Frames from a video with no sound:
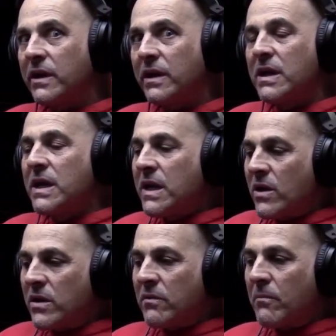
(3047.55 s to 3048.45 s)
Right?
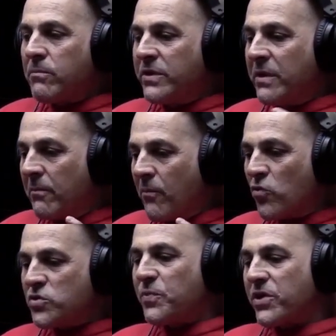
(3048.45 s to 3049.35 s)
The
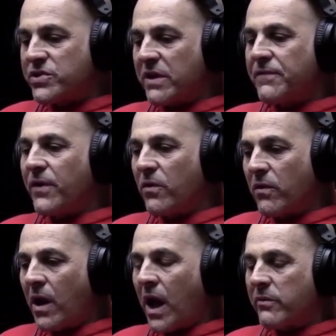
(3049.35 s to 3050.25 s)
most pressure I felt
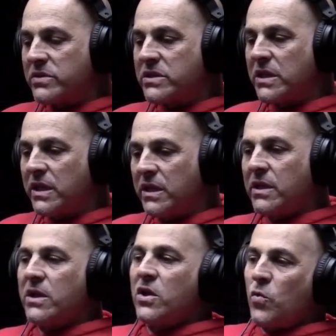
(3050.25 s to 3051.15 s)
obviously
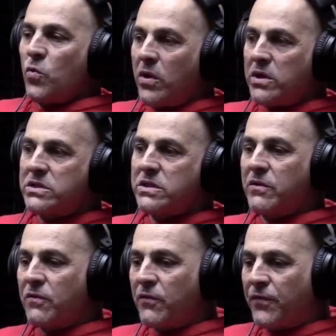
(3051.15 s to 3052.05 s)
was
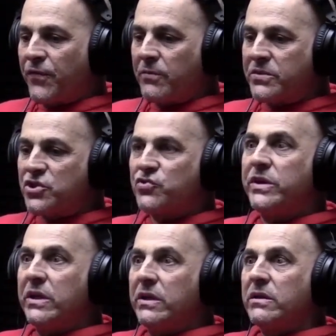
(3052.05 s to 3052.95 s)
from the
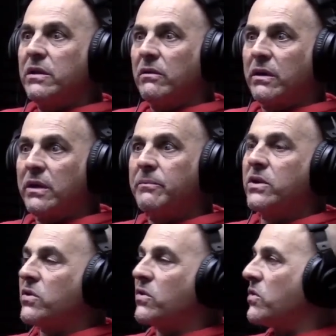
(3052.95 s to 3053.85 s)
street, right?
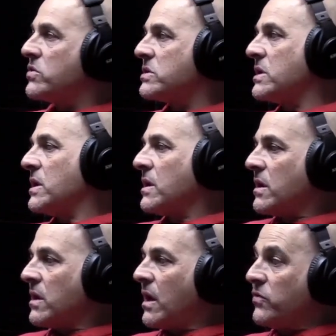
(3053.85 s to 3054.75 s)
Because
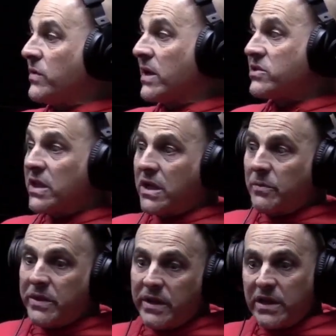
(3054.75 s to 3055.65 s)
you got
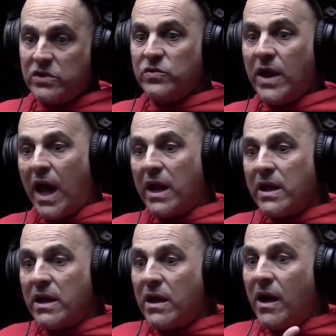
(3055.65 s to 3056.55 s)
stick-up kids, you
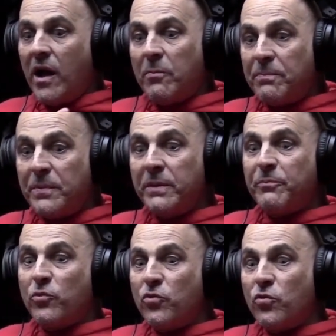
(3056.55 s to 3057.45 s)
got
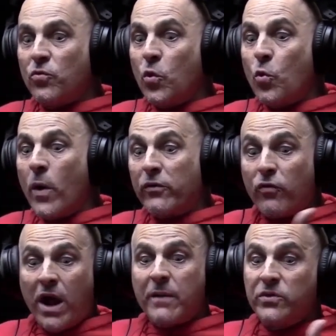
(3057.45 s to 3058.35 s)
people who want to
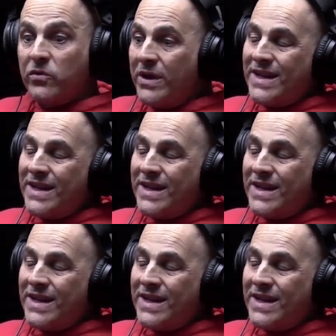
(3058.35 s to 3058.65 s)
rob you.